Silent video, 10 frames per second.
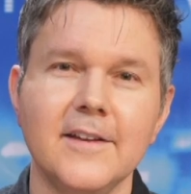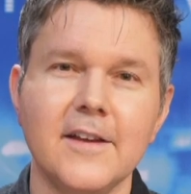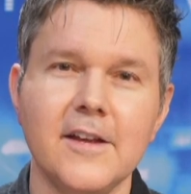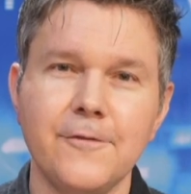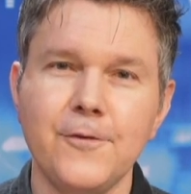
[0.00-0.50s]

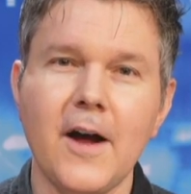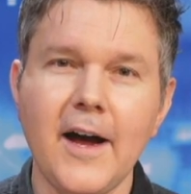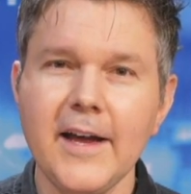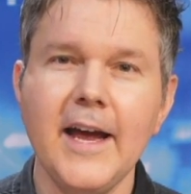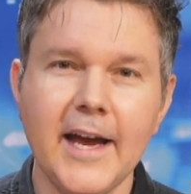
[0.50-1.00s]
if
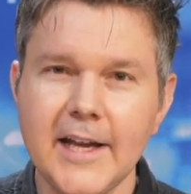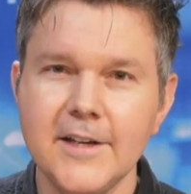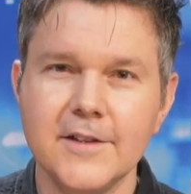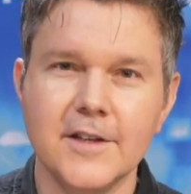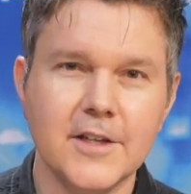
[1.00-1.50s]
I
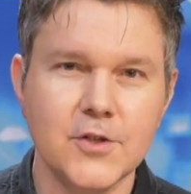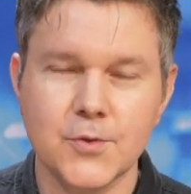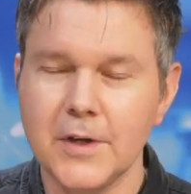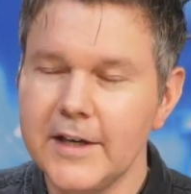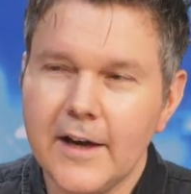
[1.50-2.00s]
handed the
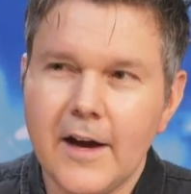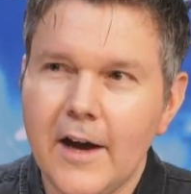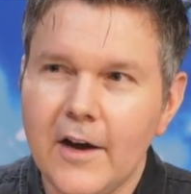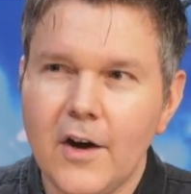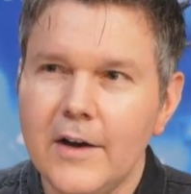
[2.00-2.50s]
control, and
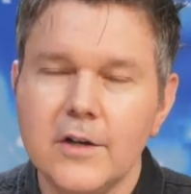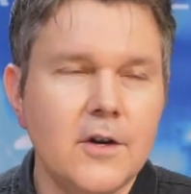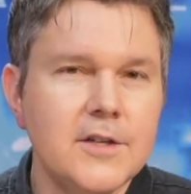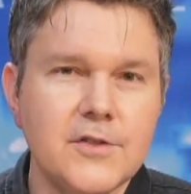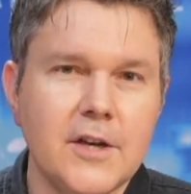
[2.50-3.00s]
I
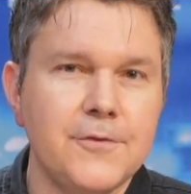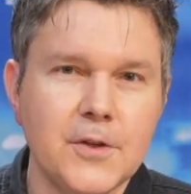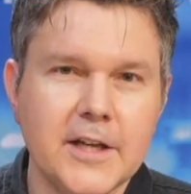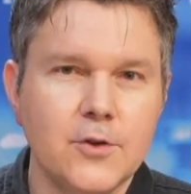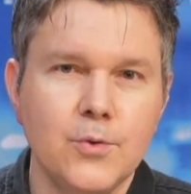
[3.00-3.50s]
honestly, I feel
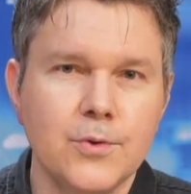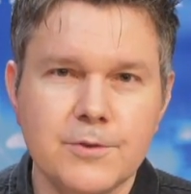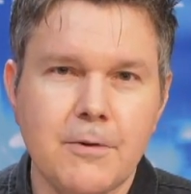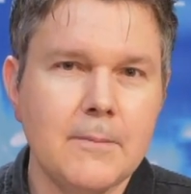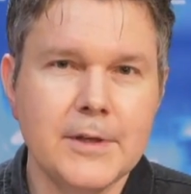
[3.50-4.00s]
like Google's
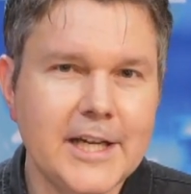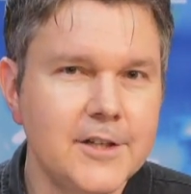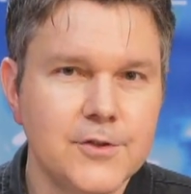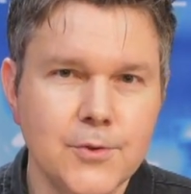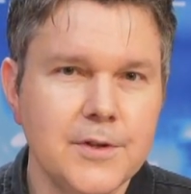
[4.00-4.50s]
probably going to
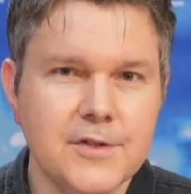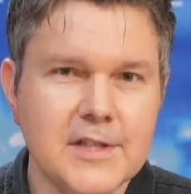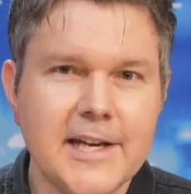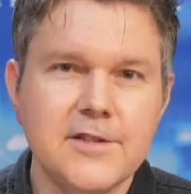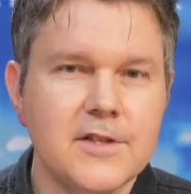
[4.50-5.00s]
do this
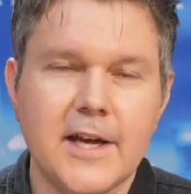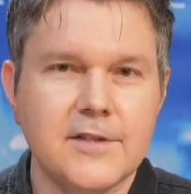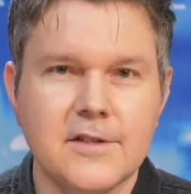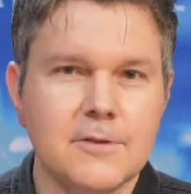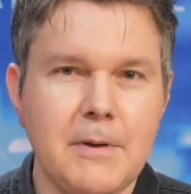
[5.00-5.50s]
taste
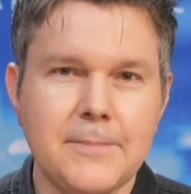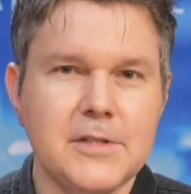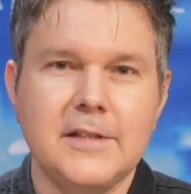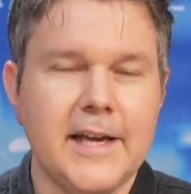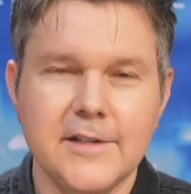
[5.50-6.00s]
test, this
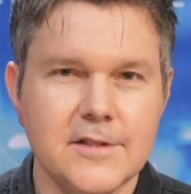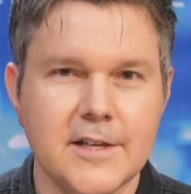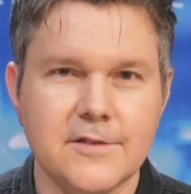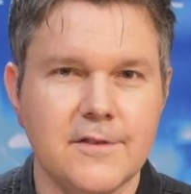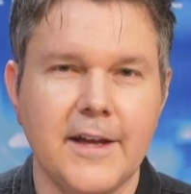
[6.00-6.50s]
Pepsi taste
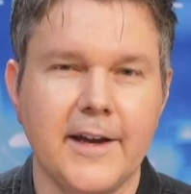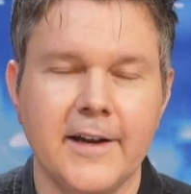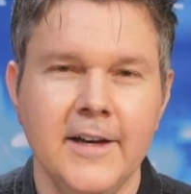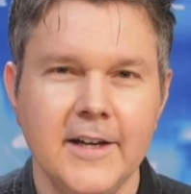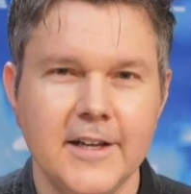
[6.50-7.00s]
test thing
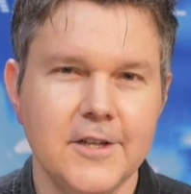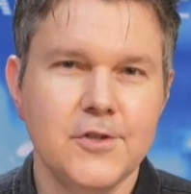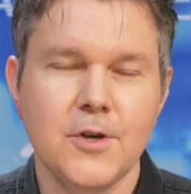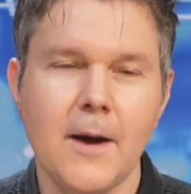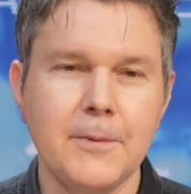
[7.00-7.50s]
in
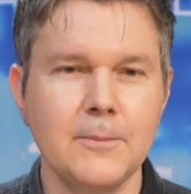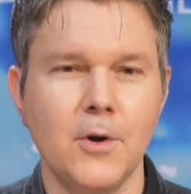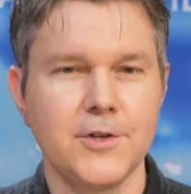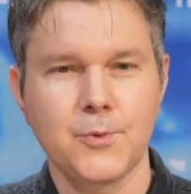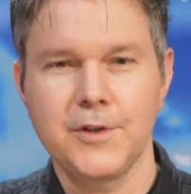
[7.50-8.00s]
shopping
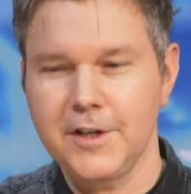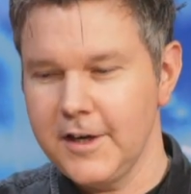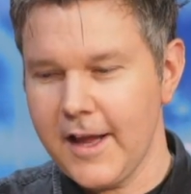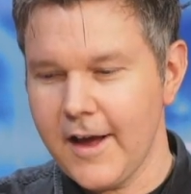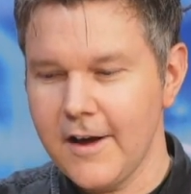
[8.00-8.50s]
malls, where they're
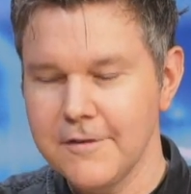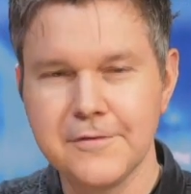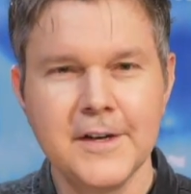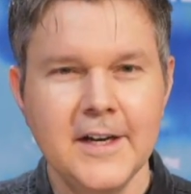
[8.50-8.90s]
going to have